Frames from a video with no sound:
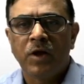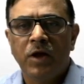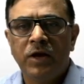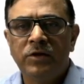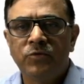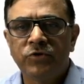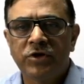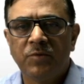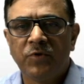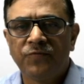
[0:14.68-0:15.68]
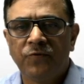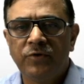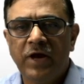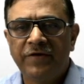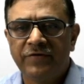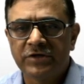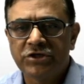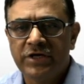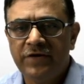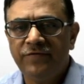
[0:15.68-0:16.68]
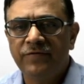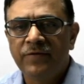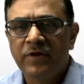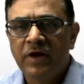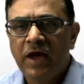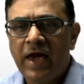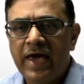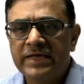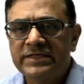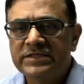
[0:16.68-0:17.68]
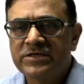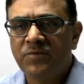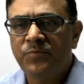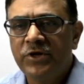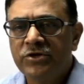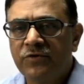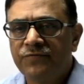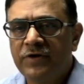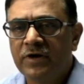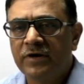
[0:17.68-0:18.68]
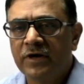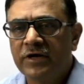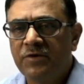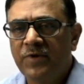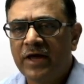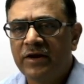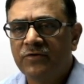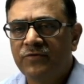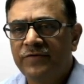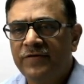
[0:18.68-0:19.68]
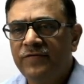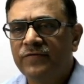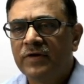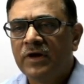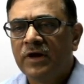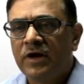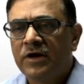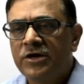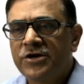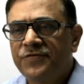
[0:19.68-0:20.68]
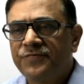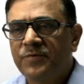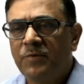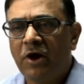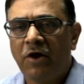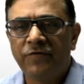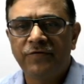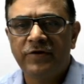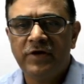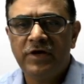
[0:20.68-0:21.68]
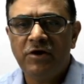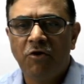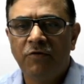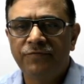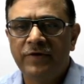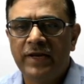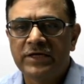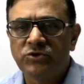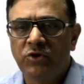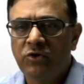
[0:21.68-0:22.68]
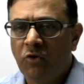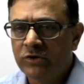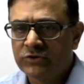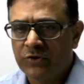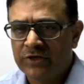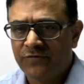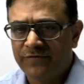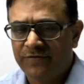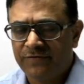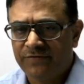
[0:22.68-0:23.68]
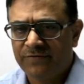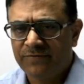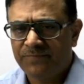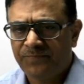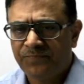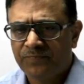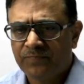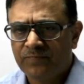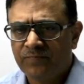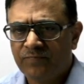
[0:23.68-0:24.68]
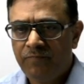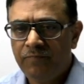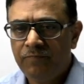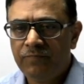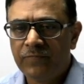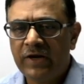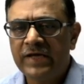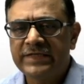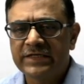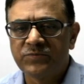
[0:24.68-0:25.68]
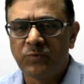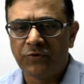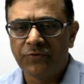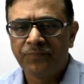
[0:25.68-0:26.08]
In question number 4, assertion is, as temperature of the conducting wire increases, drift velocity of the electron also increases. Let's explore.